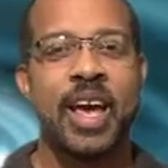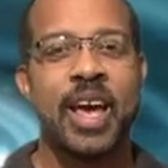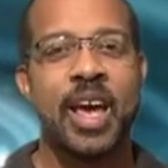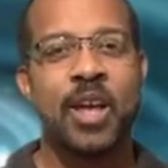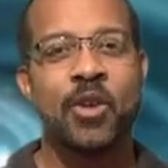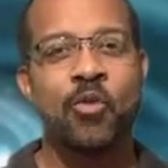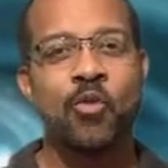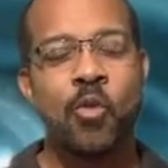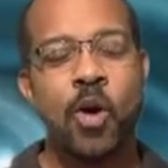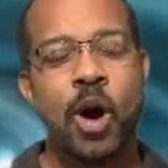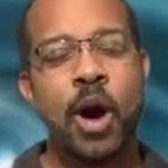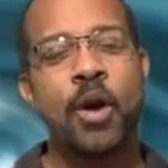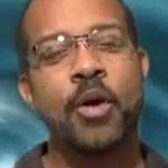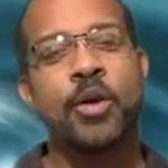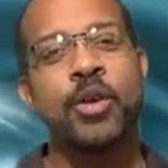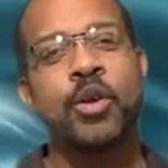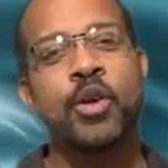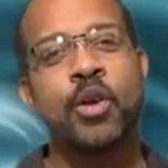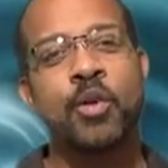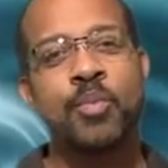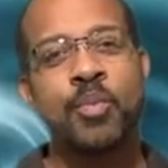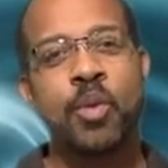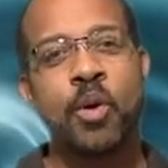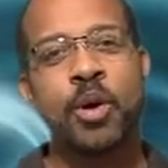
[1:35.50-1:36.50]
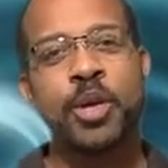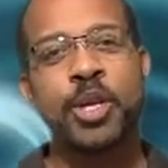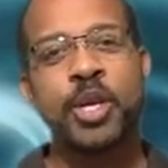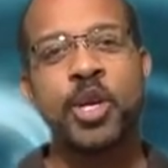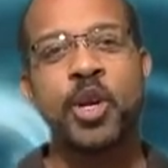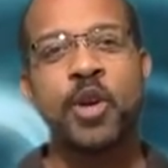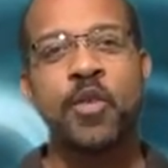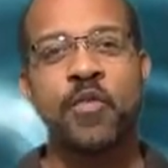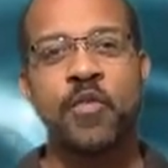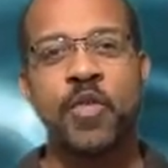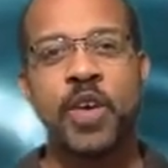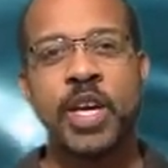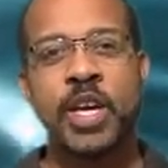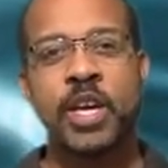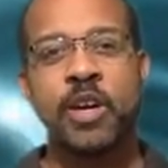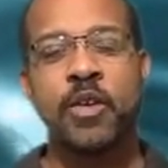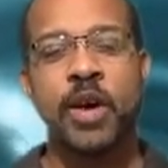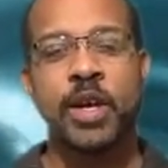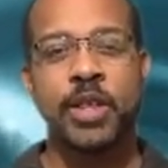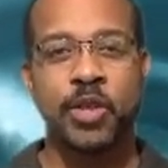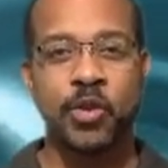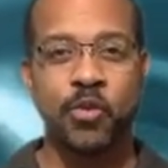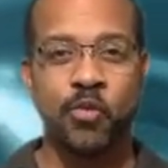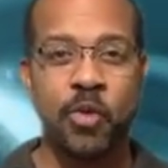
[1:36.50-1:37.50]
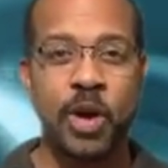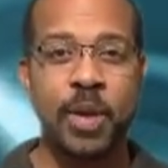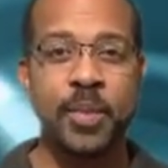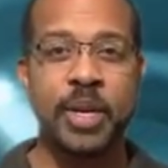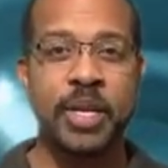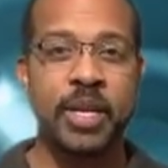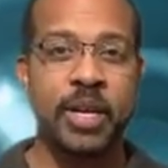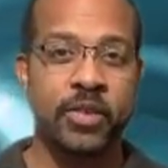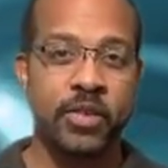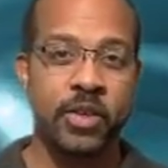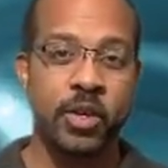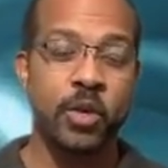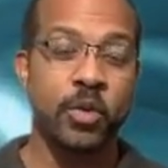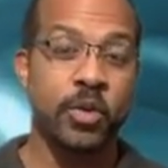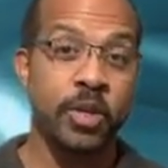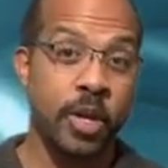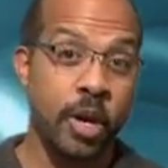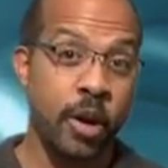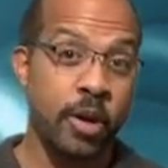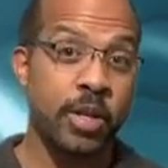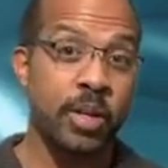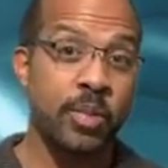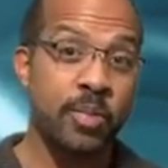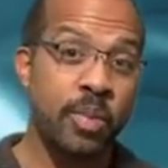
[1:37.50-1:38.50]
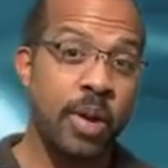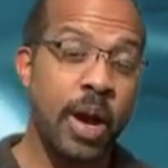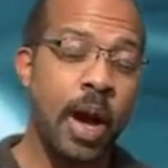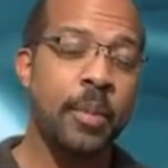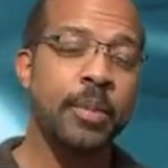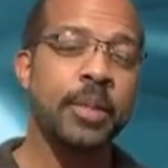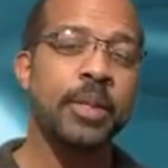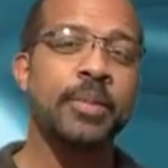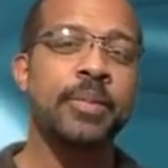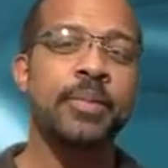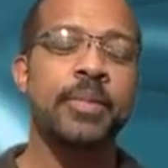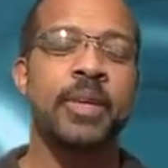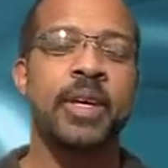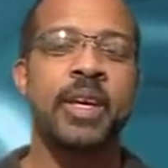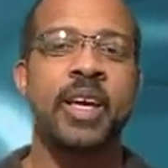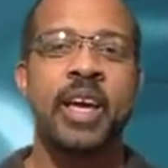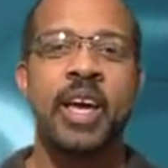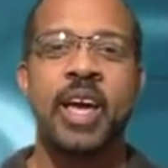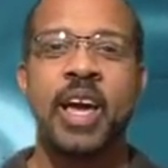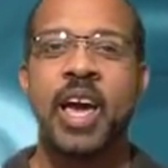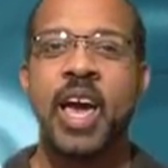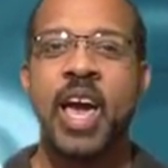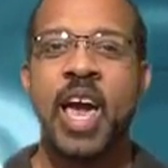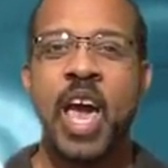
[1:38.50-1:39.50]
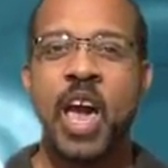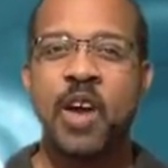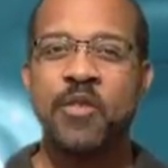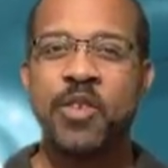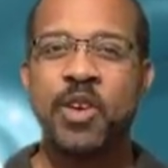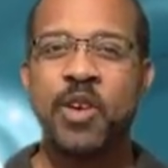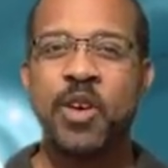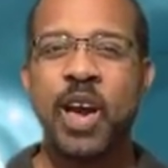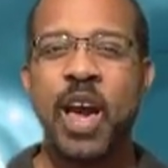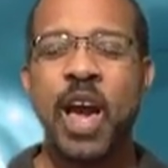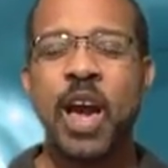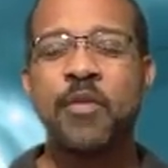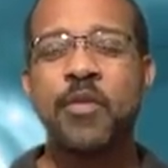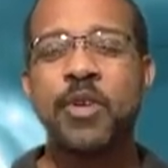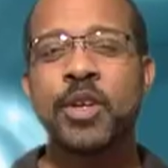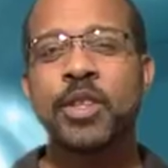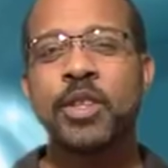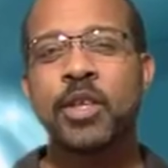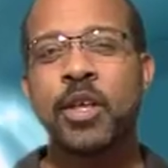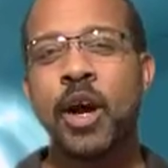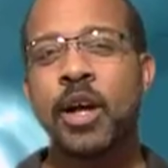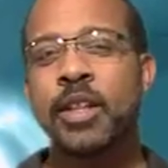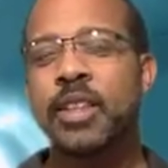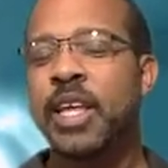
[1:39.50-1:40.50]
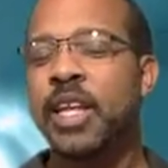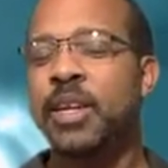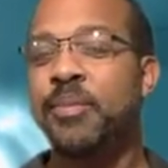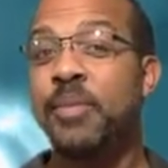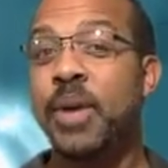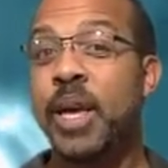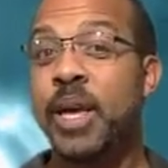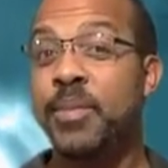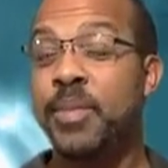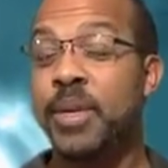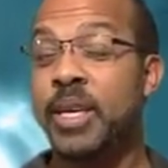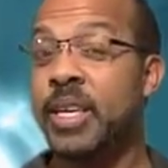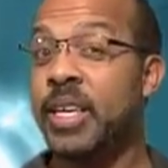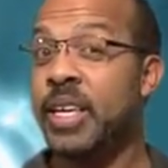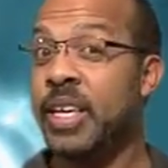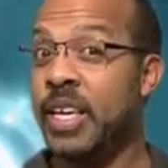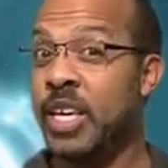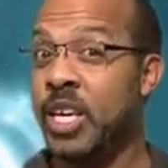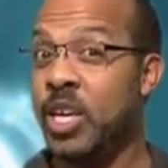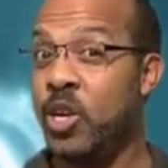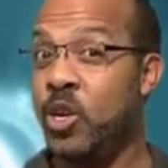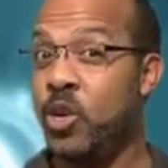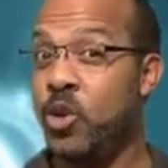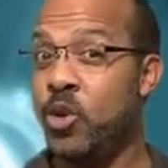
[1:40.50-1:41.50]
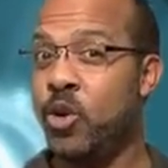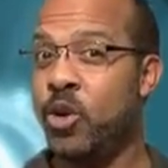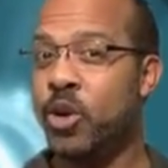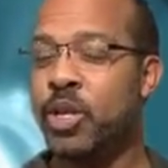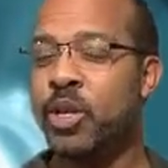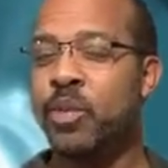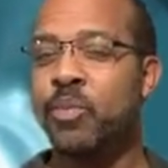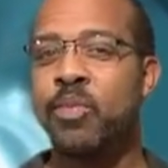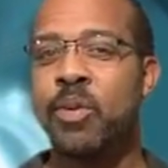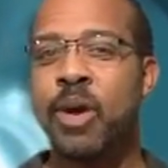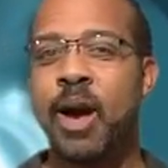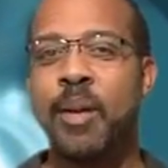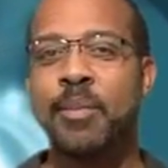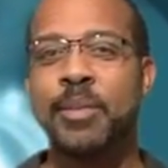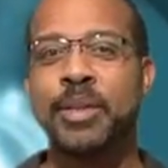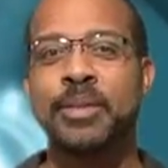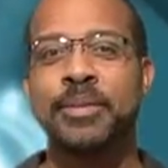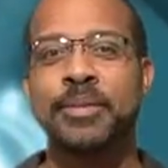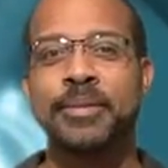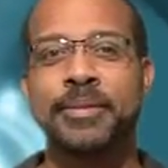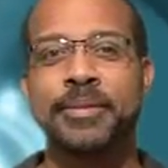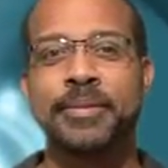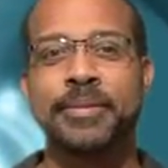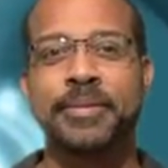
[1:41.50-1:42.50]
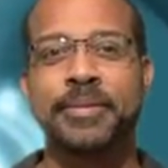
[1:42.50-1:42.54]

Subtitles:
And while you're pointing your finger at the women as though they're the problem, have you ever thought that maybe you're the problem?